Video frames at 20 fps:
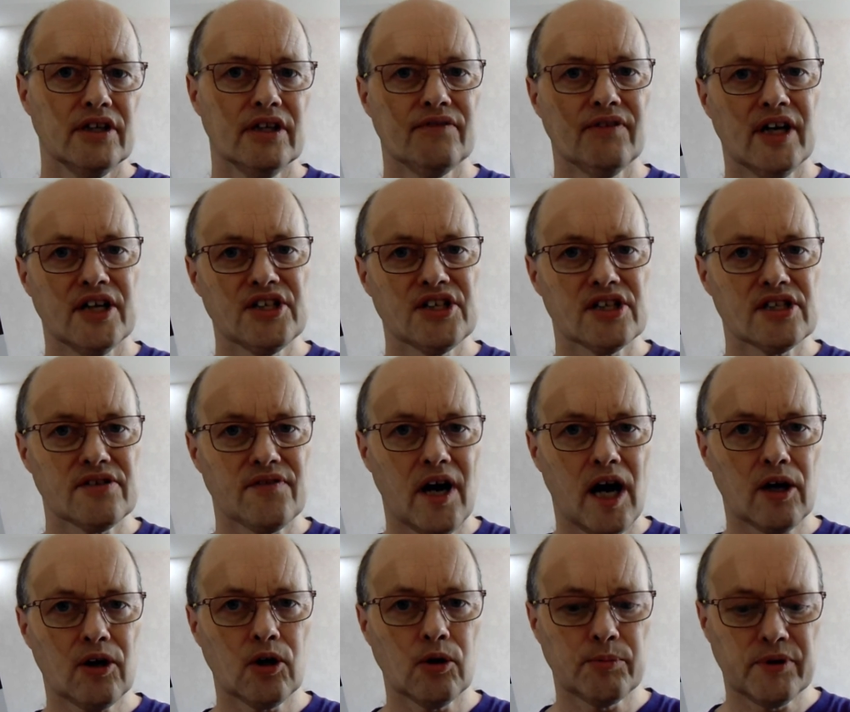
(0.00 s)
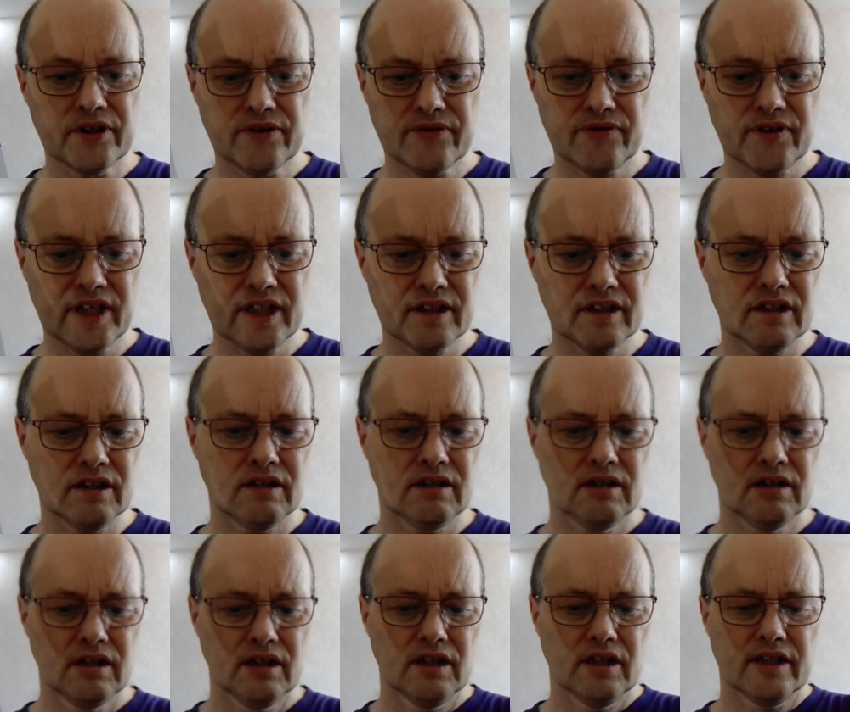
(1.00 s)
The Adventures of Huckleberry Finn.
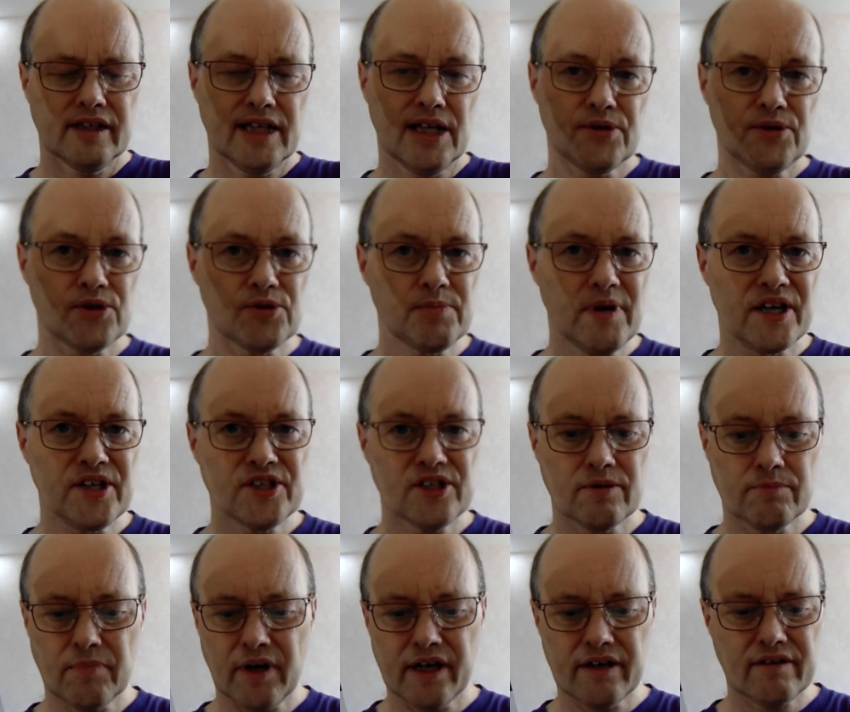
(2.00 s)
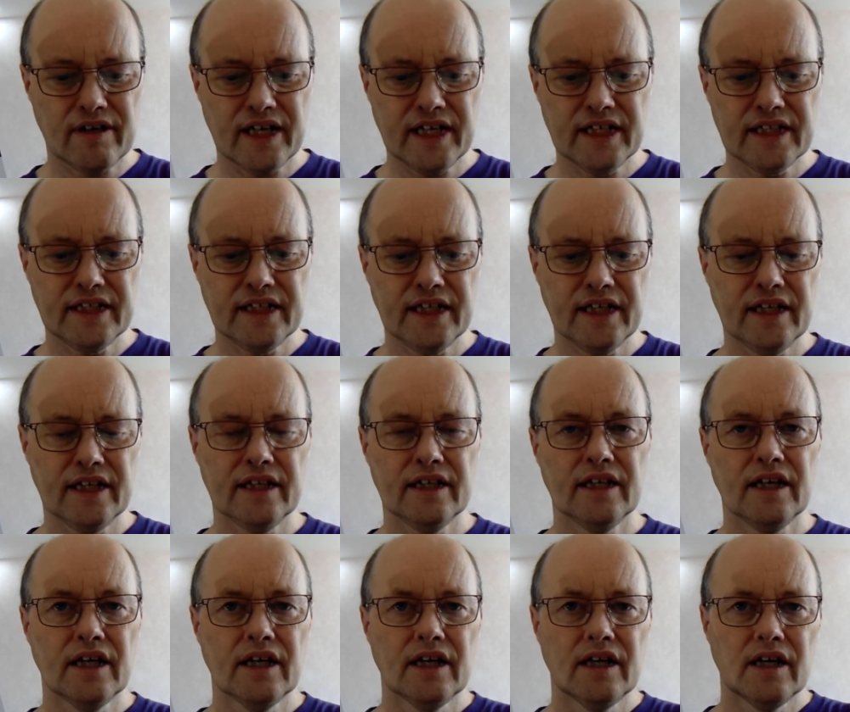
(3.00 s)
This was mentioned by
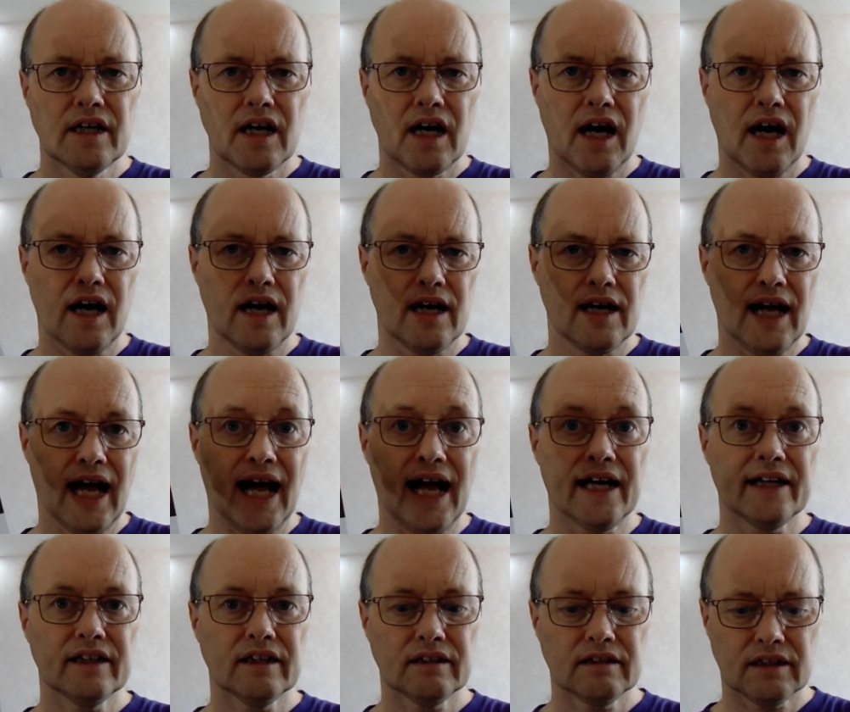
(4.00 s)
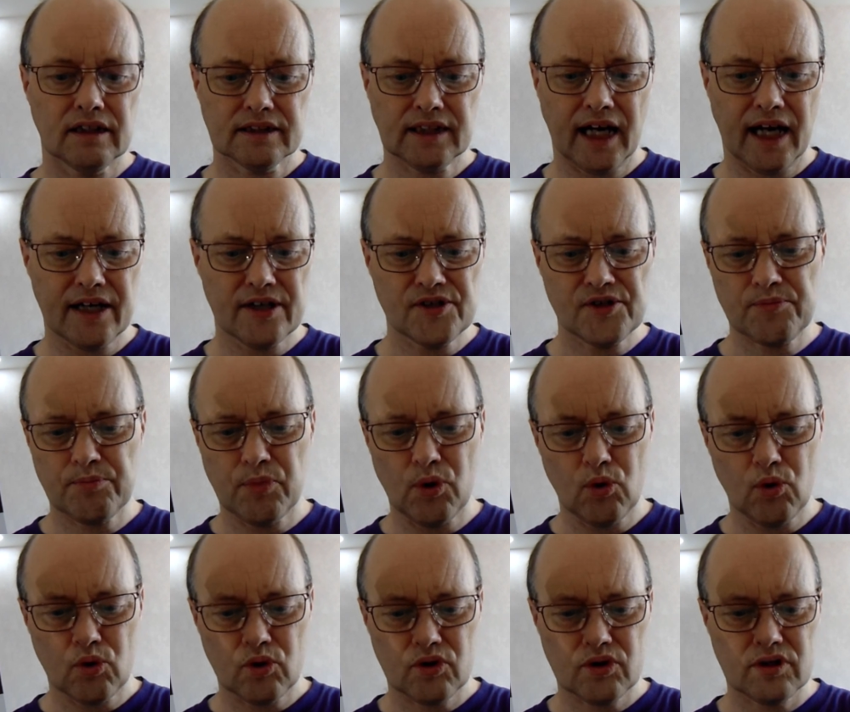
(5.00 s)
Rainier, Hannah at Hannah's
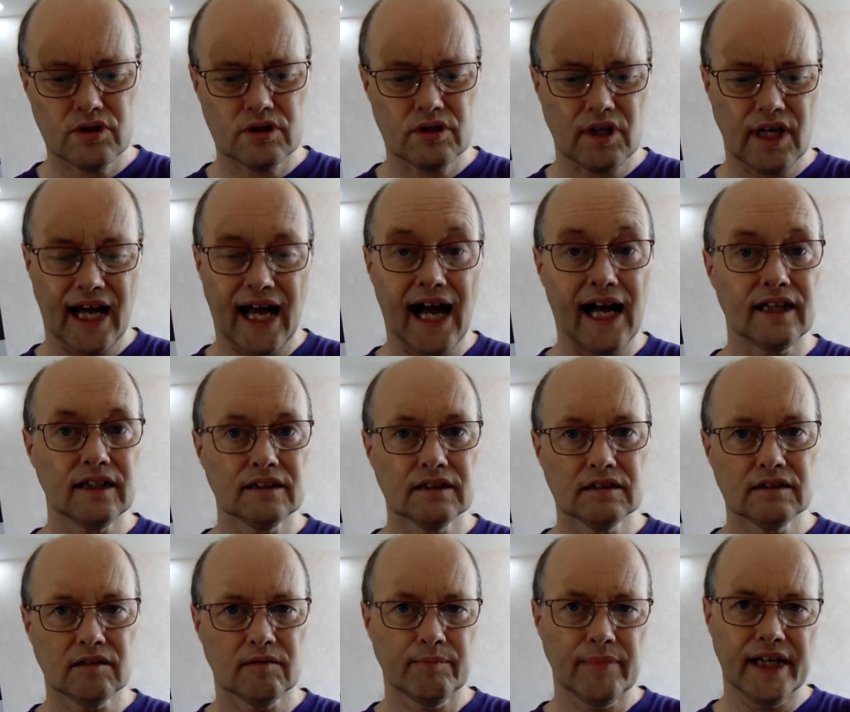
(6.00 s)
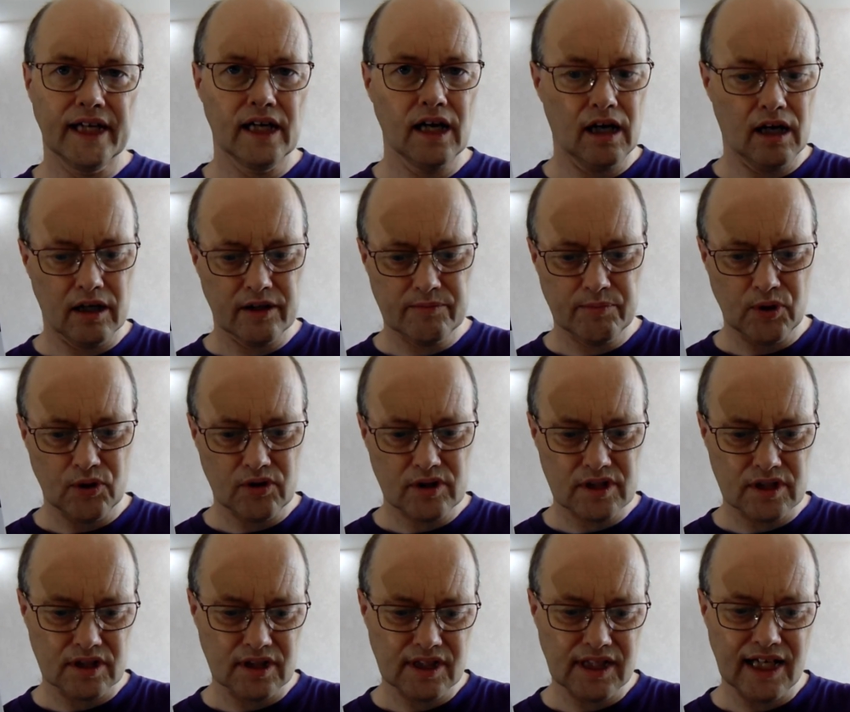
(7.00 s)
Books, Alan at Big Hard
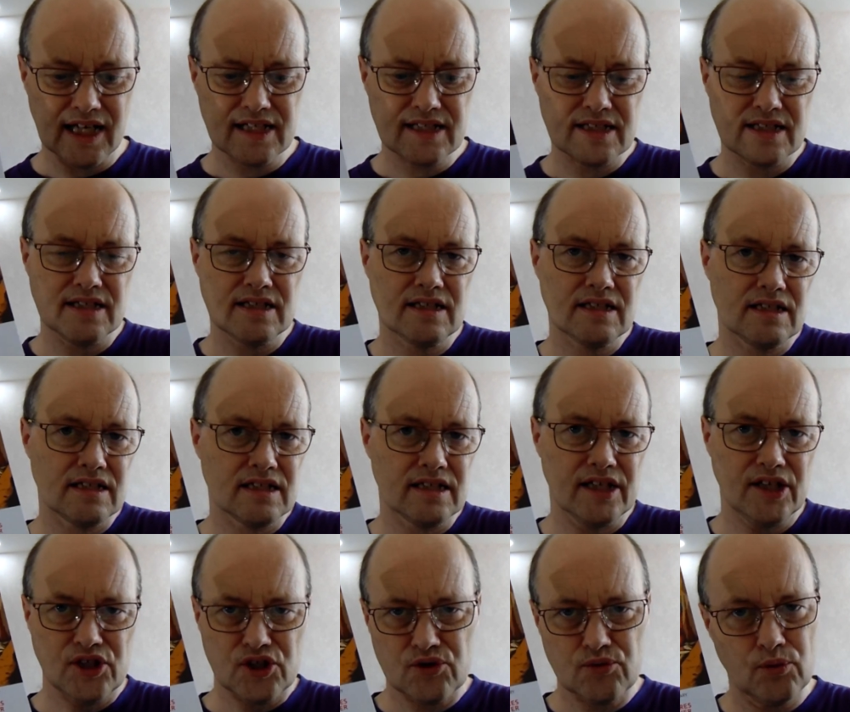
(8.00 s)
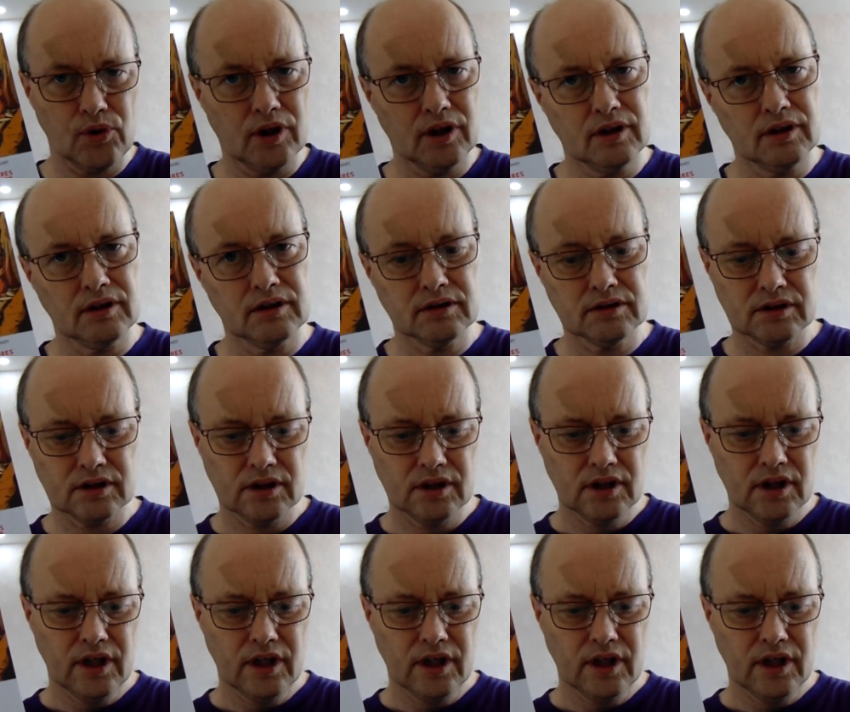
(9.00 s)
Books and Classics, Kit's World,